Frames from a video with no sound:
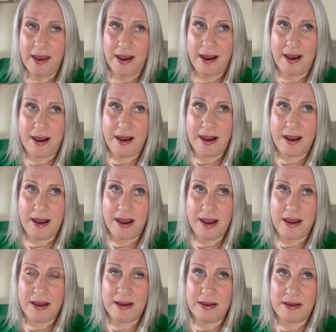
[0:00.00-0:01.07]

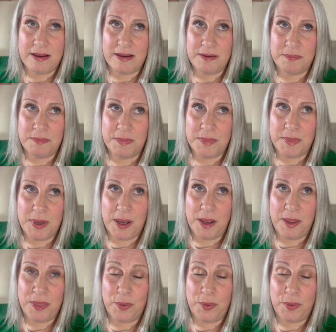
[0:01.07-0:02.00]
The